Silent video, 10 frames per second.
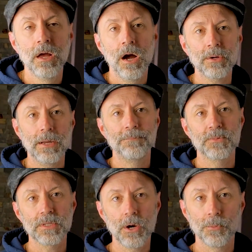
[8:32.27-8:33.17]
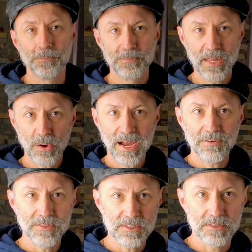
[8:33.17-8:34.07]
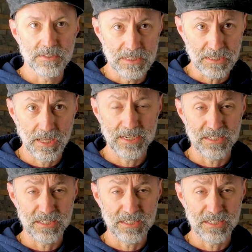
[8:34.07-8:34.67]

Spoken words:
Okay, so now I have this light